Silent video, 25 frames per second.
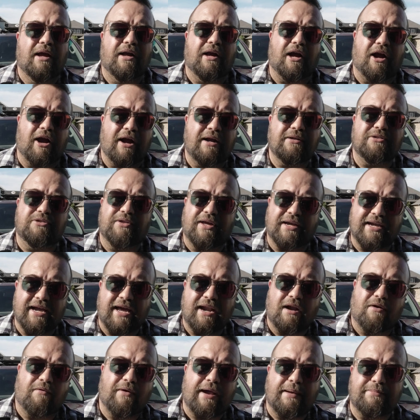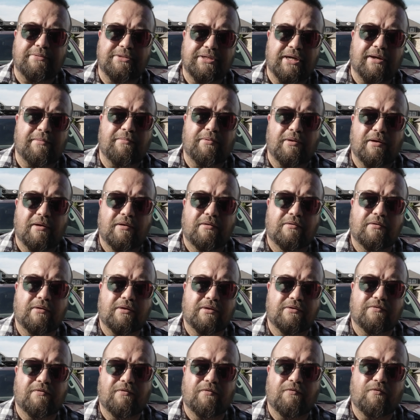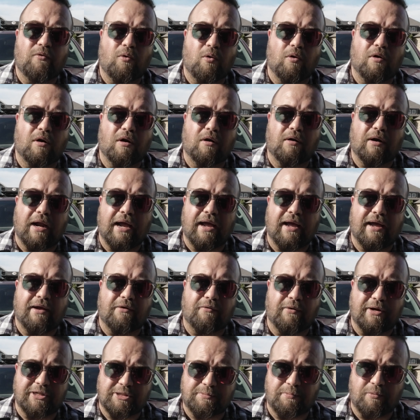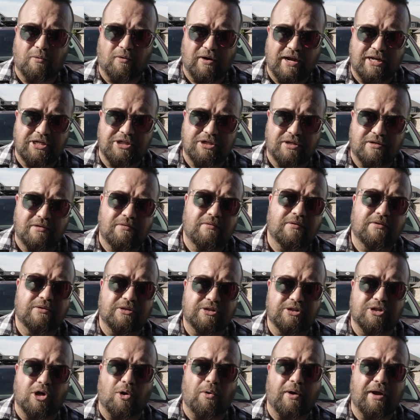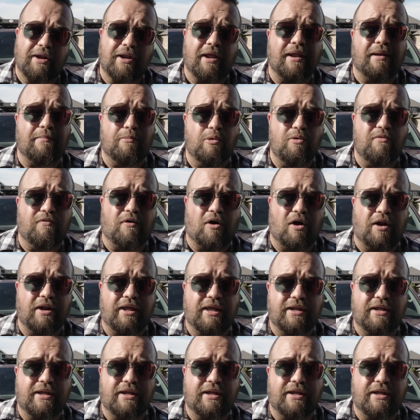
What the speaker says: All right, so that kind of wraps up for respiration. Let's go ahead and move on